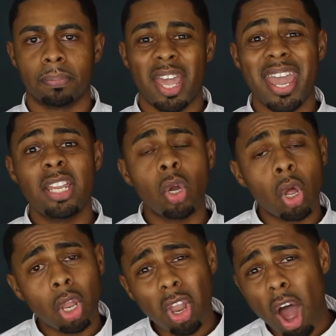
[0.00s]
It took a
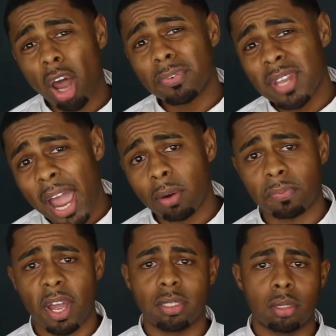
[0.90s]
lot of
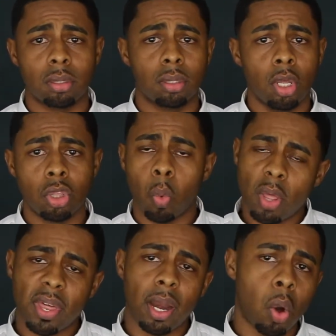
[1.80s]
sacrificing. The one
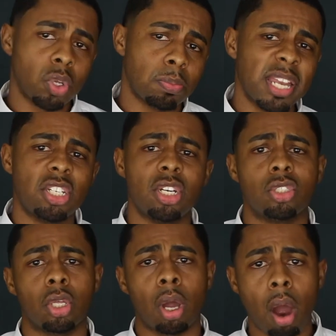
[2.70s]
that I always mention is
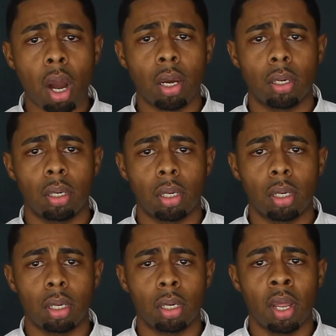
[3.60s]
the car.
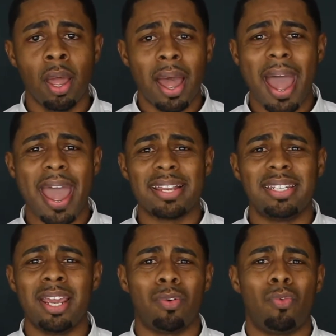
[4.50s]
I had to
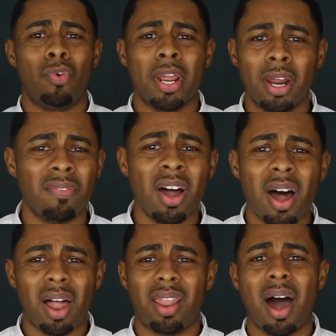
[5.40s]
get rid of
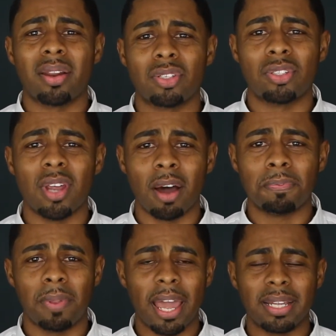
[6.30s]
a lot of stuff,
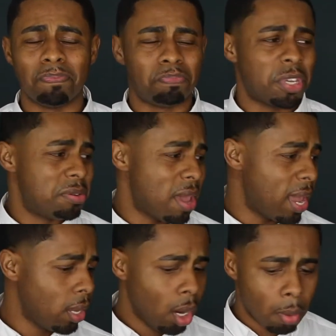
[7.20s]
like
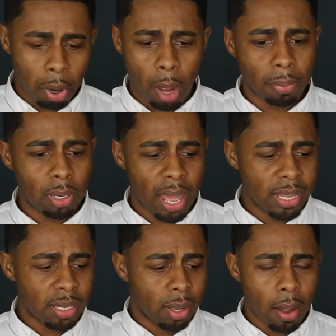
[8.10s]
today, probably
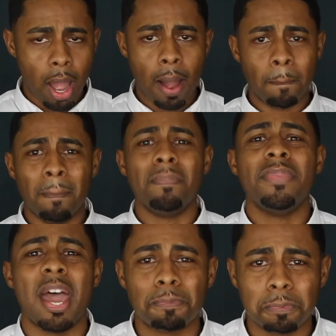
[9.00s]
like
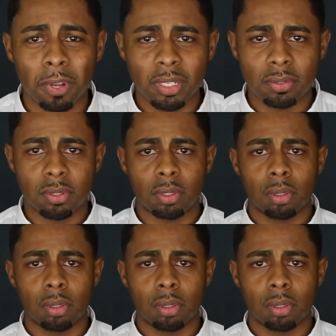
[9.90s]
Netflix.